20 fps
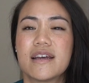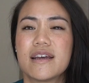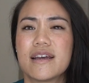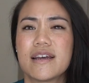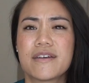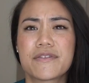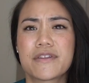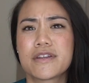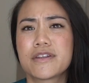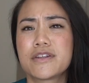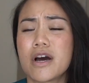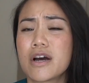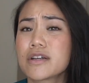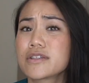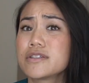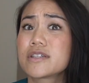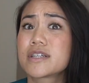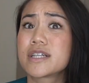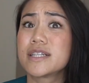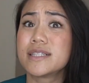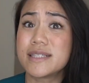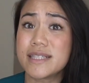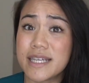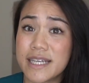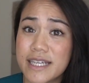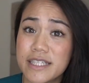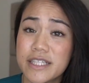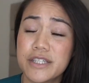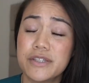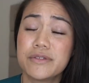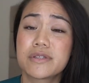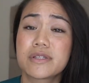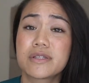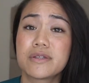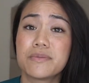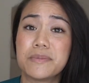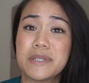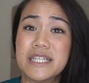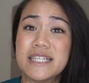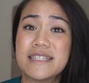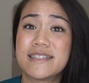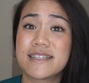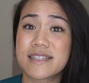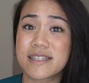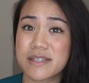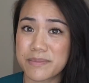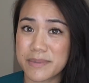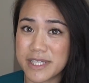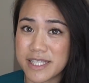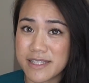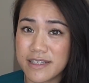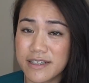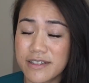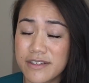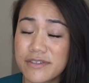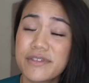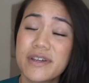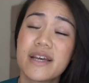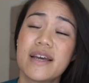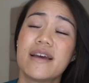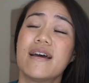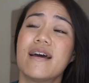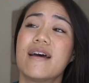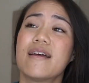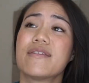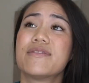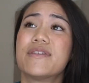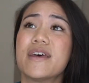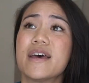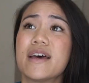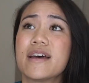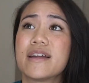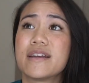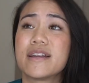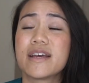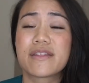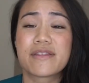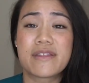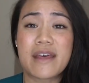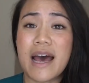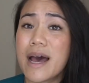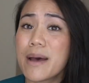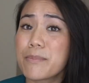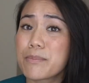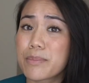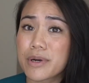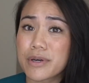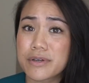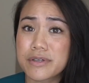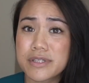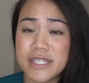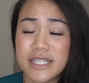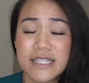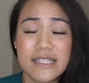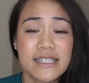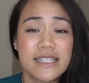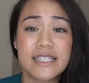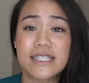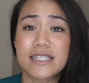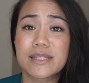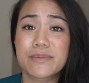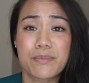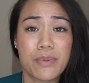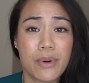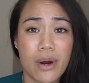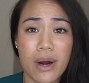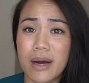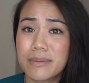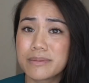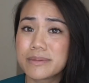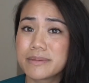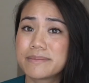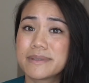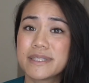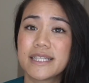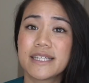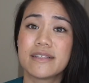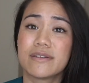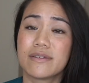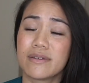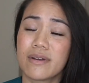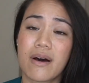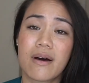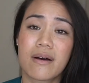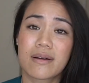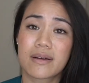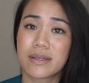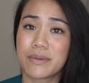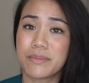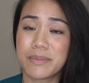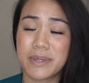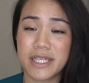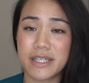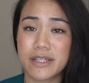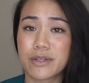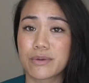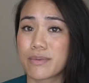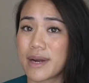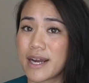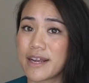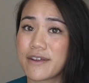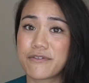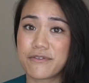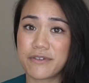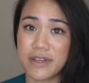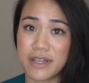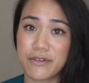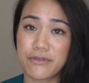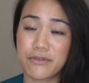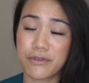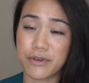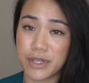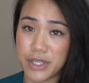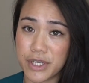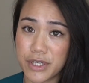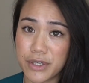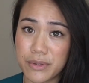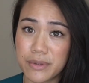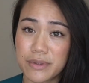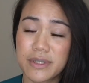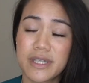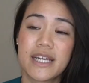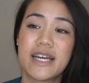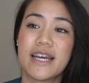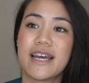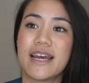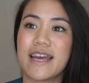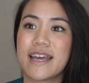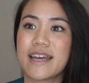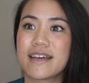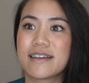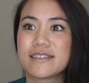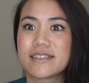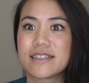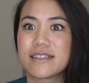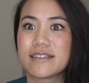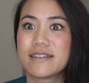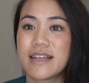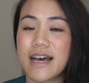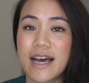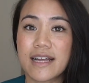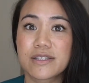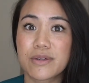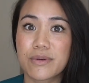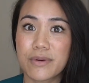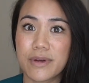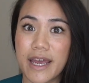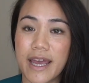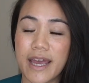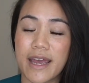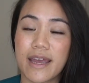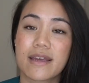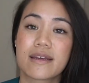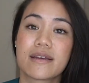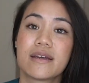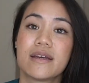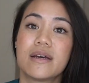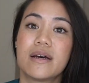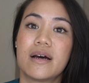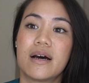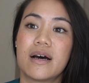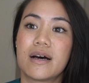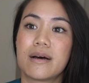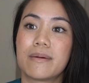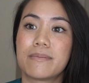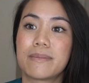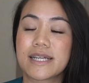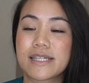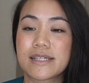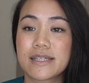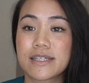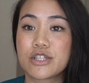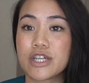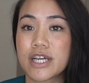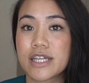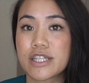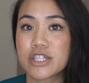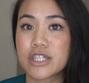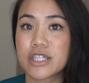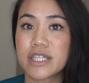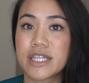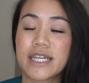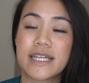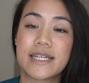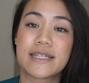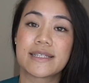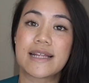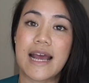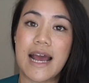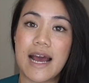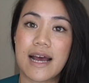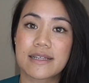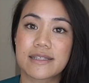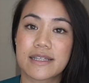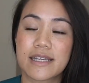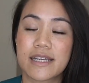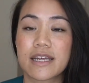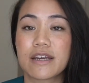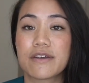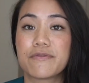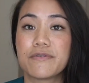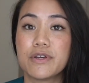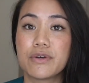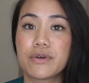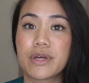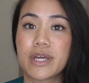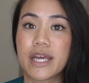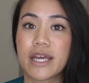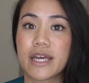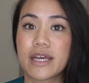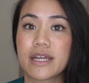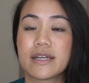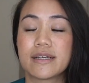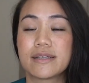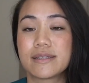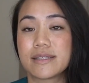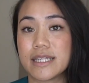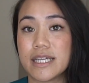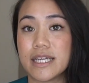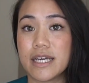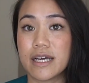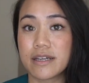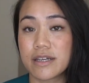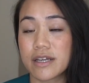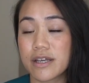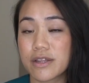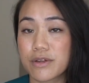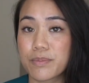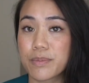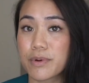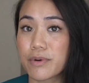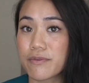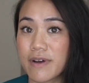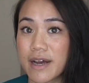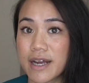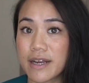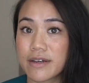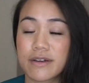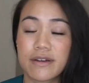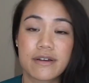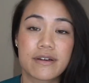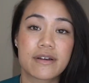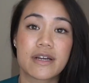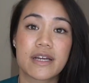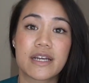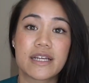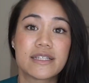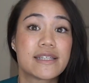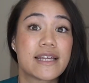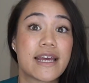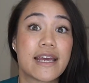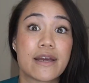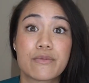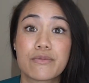If the doctor continues to be dismissive, then that person is probably not going to be the right fit for you, and that's okay. My suggestion is asking if you can see another provider, say